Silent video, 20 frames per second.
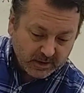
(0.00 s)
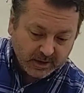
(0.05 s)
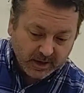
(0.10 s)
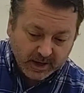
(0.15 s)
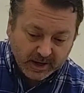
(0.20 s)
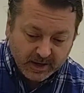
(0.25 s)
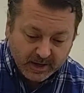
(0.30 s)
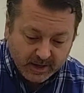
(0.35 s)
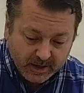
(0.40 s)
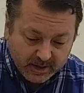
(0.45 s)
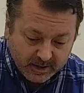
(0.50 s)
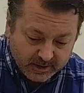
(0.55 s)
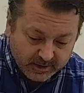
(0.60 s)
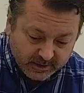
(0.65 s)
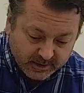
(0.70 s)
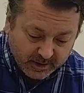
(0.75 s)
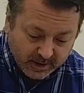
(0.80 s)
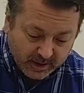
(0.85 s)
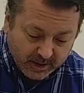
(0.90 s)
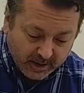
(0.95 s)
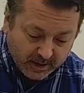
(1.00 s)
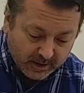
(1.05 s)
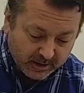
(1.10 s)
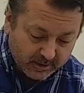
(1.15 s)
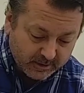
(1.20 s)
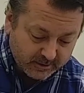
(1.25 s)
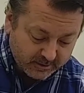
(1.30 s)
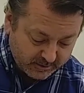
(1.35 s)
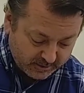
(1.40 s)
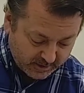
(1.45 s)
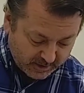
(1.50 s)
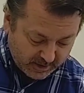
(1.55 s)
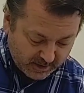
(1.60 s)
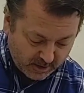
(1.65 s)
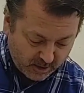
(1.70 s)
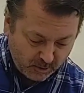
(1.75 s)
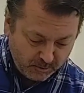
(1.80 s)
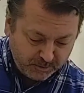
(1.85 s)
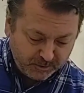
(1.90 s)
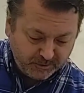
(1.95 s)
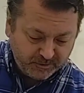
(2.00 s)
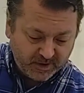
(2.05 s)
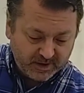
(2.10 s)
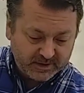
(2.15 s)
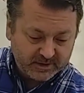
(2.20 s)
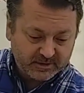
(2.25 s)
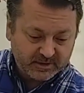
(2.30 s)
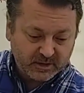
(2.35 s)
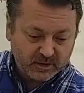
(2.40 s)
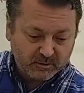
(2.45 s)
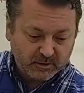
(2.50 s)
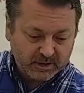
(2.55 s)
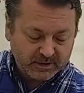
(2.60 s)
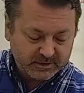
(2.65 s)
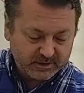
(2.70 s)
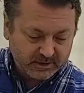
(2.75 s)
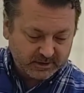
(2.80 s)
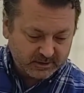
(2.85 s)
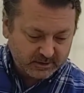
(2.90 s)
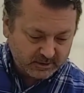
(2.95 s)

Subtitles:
and I hope you find this interesting.